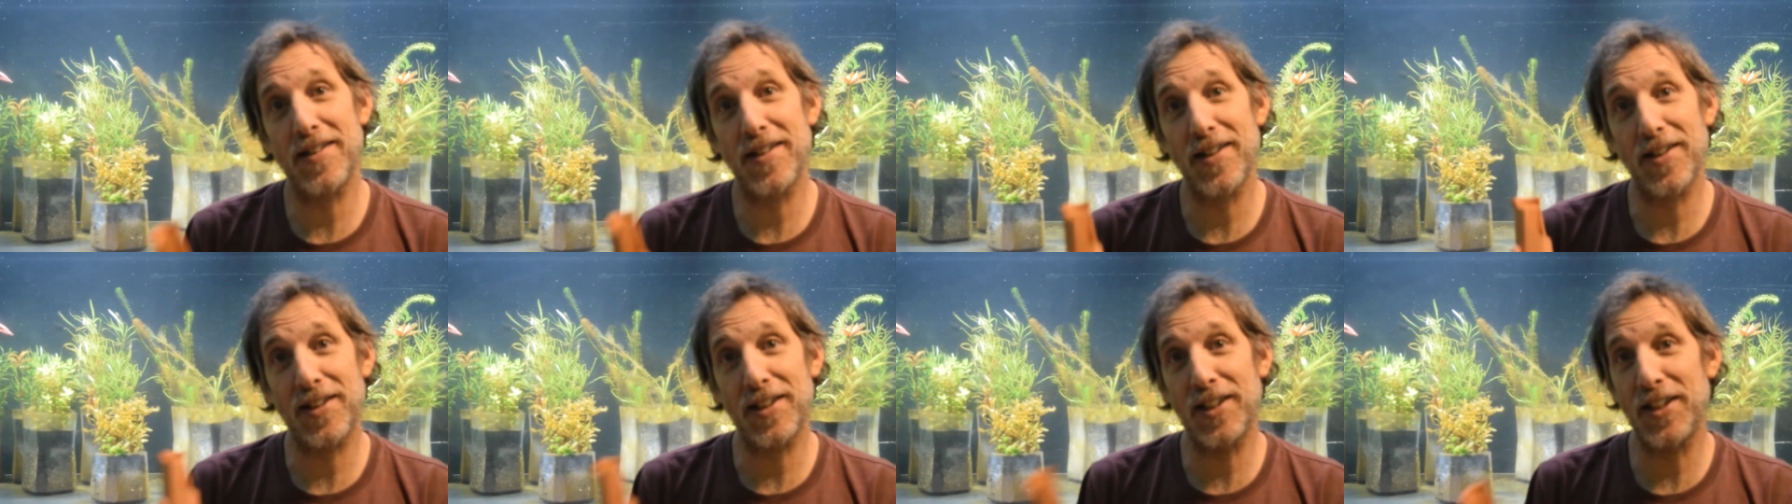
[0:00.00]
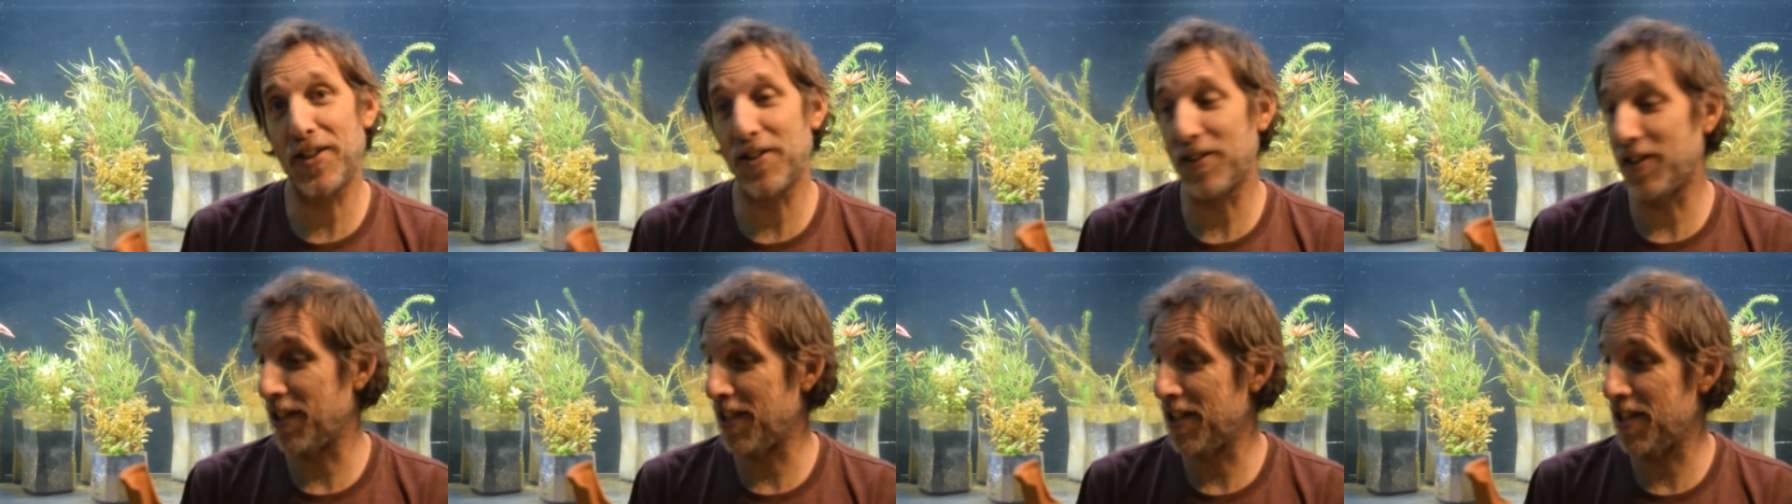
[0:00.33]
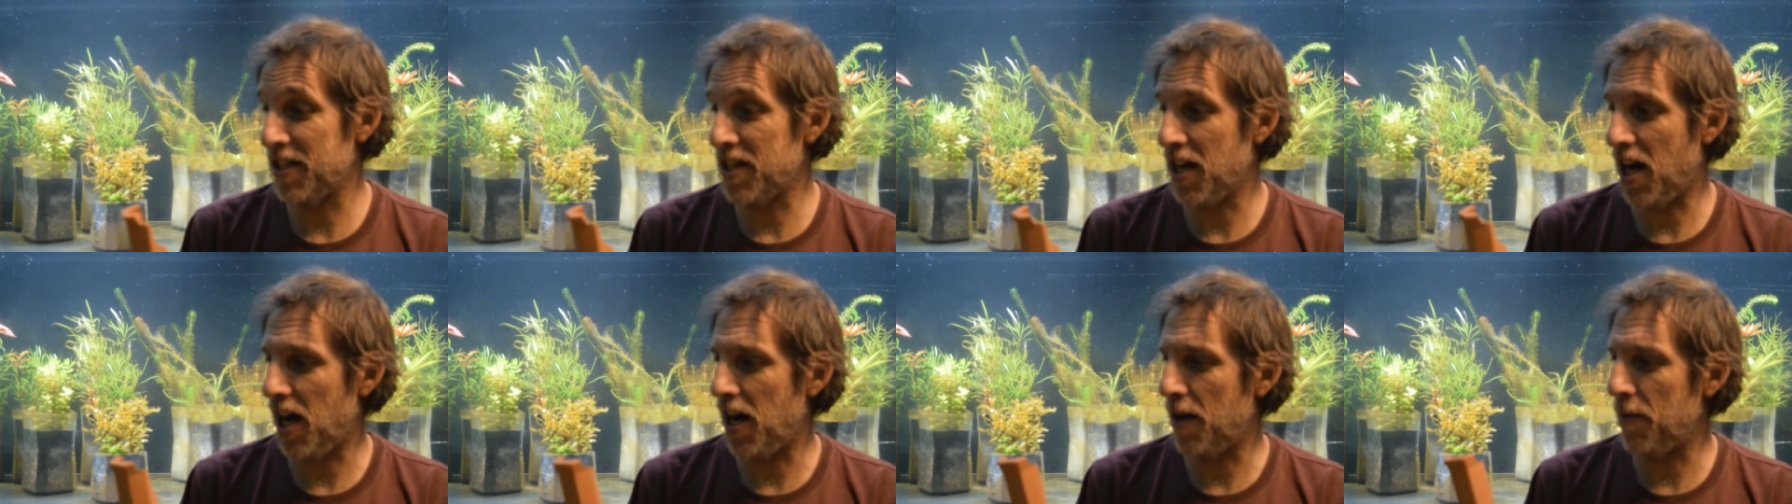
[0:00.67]
They're clearly
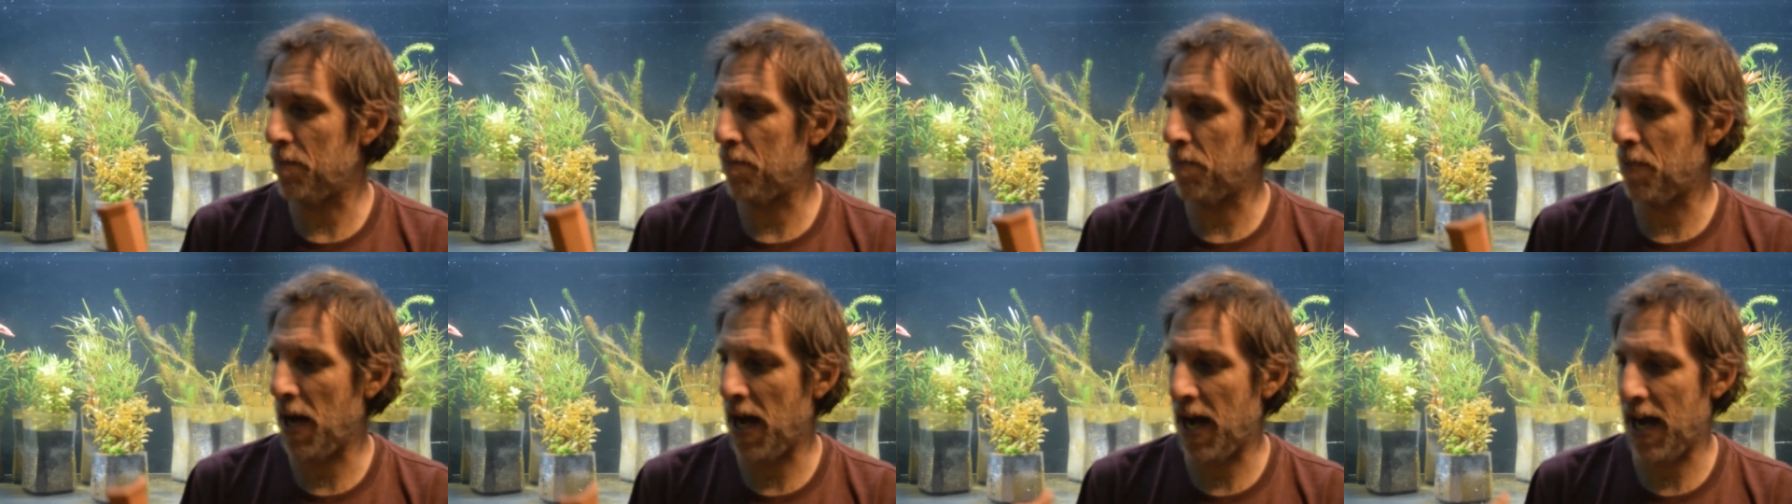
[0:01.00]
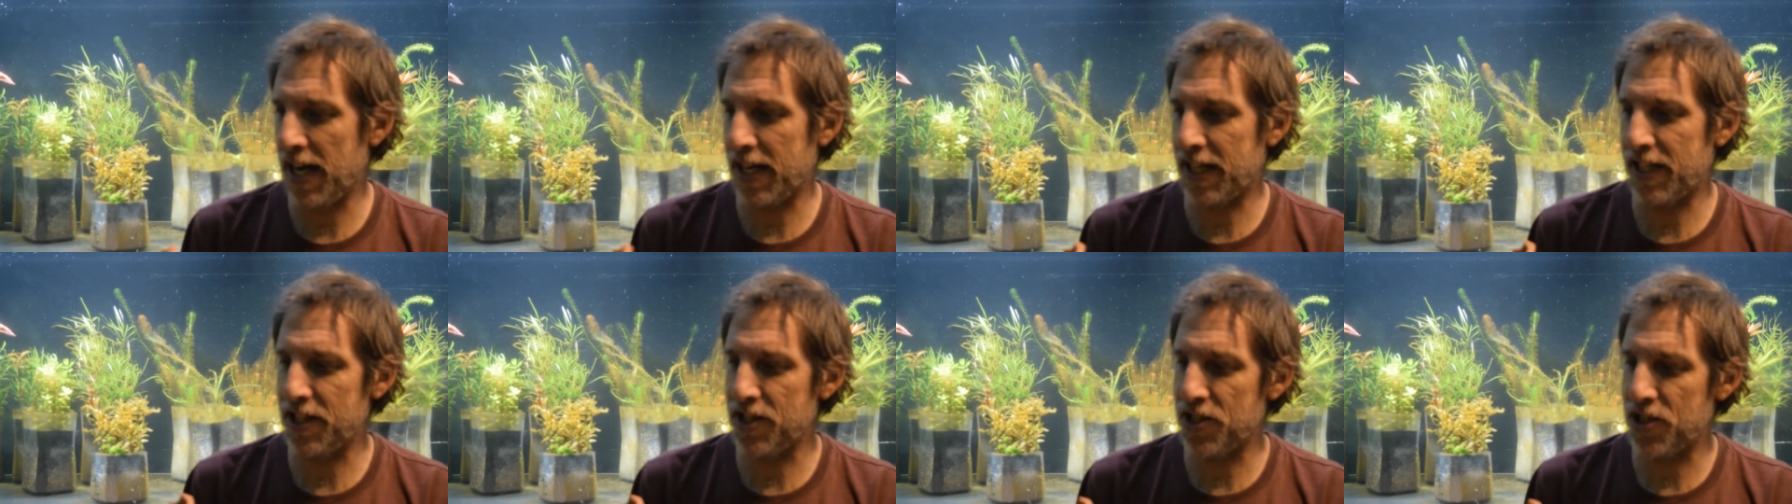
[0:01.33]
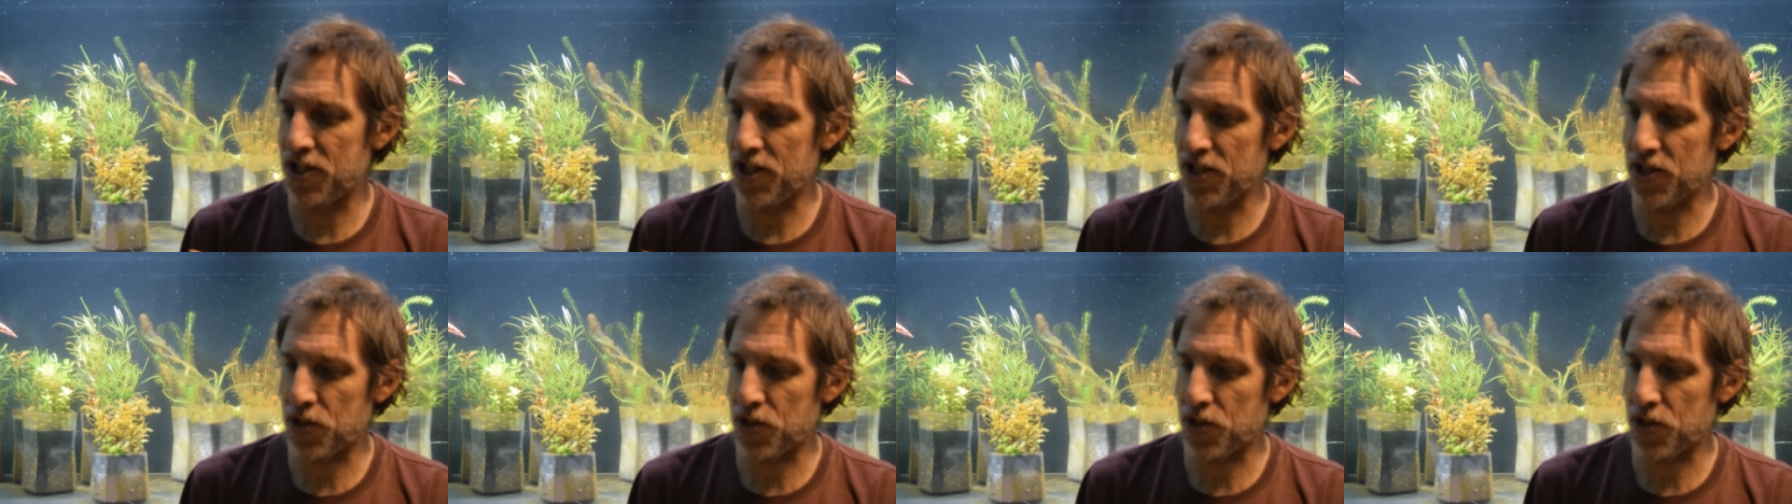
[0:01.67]
not packaged